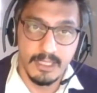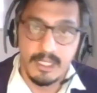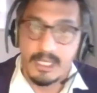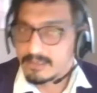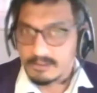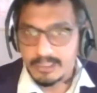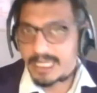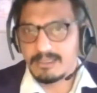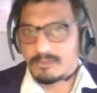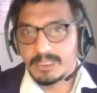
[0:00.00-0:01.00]
So
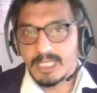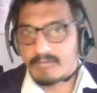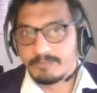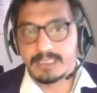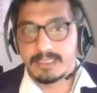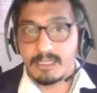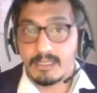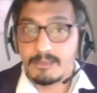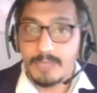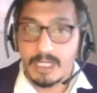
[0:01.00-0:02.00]
together with governments and
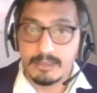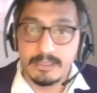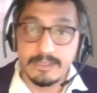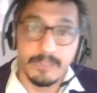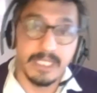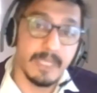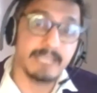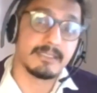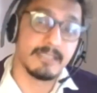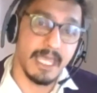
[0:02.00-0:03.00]
other partners, we
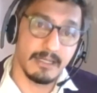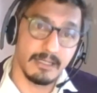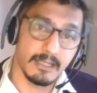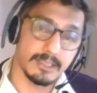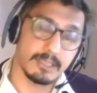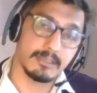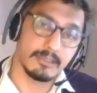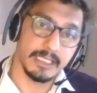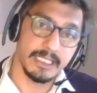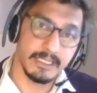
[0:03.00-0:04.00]
invest in agriculture to
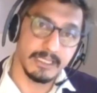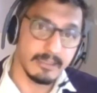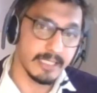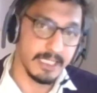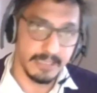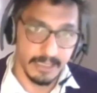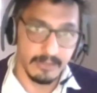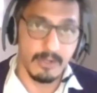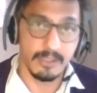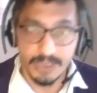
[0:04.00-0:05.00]
really integrate
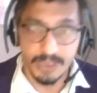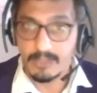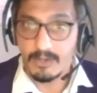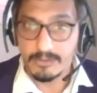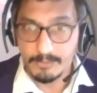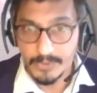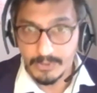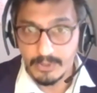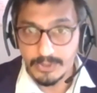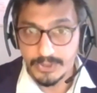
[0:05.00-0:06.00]
technology and
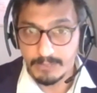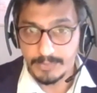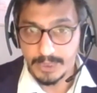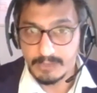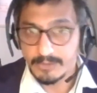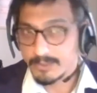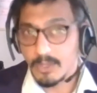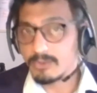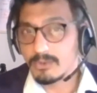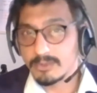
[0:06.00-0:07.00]
entrepreneurship into
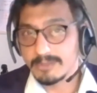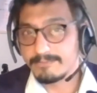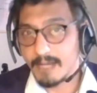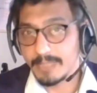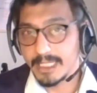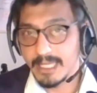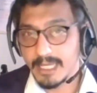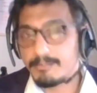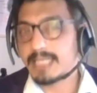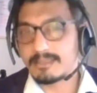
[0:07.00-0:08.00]
smallholder farming
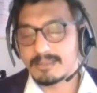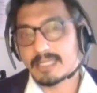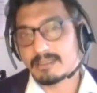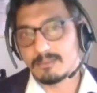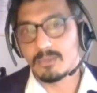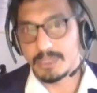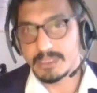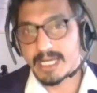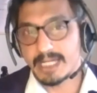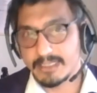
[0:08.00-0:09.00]
and make the sector more
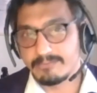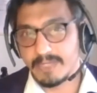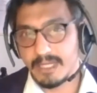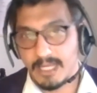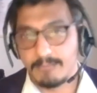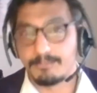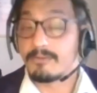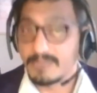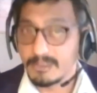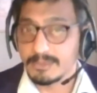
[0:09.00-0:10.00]
attractive and
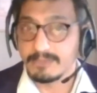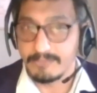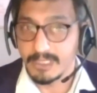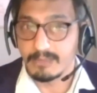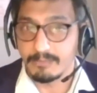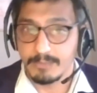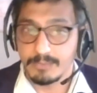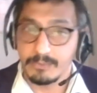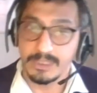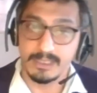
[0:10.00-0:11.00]
profitable for young
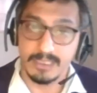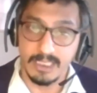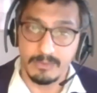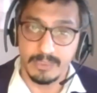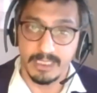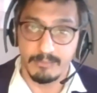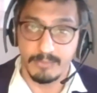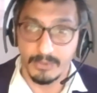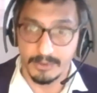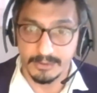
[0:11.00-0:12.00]
people, which is equally
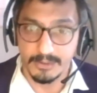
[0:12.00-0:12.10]
important.